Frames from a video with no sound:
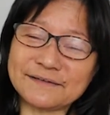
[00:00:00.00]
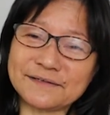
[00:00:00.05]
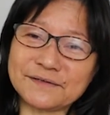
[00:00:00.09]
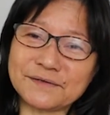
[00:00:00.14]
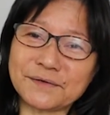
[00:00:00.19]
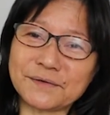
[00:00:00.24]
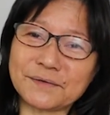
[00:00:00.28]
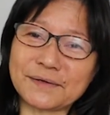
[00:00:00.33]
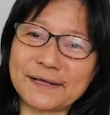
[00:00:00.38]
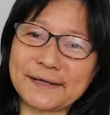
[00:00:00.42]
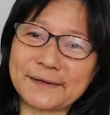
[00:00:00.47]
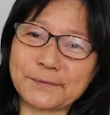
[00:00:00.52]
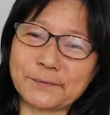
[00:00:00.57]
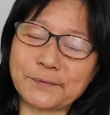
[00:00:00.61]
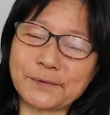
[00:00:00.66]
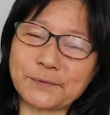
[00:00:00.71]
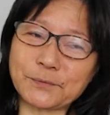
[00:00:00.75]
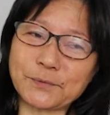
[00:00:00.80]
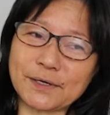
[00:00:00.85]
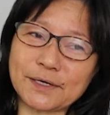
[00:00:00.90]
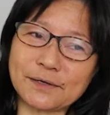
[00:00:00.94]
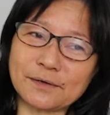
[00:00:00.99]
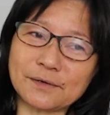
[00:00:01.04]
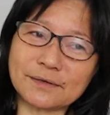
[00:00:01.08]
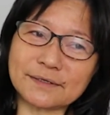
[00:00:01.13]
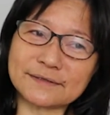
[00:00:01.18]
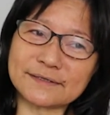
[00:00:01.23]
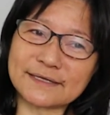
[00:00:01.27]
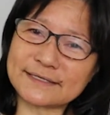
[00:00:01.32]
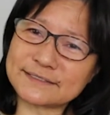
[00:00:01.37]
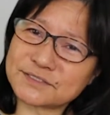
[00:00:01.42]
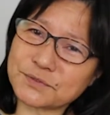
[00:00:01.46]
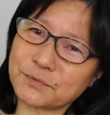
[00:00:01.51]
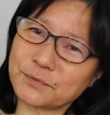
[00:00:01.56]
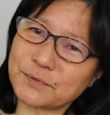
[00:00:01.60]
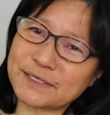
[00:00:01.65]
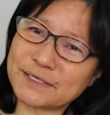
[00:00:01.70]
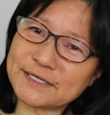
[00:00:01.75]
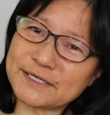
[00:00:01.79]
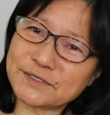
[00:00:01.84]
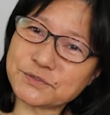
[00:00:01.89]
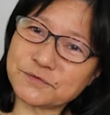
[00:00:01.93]
like when we look at that, so
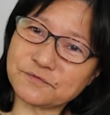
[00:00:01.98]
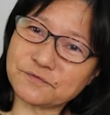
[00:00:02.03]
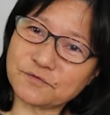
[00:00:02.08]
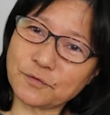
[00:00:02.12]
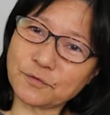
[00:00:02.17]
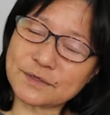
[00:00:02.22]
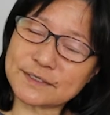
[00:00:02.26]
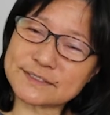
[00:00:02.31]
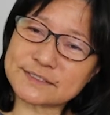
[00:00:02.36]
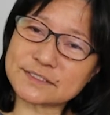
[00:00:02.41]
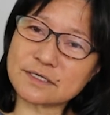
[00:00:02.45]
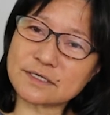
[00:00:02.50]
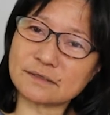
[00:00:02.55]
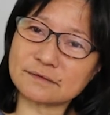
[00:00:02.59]
we need to focus